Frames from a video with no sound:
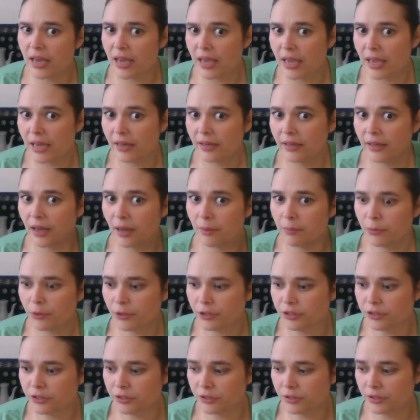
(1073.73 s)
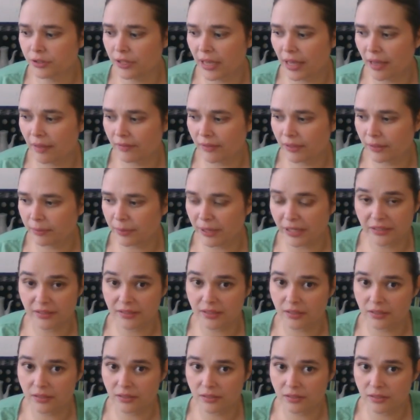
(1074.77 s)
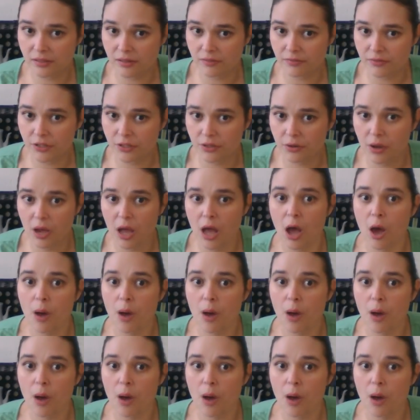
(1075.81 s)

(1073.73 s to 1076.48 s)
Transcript: and I'm pretty sure they have like pastels and stuff too.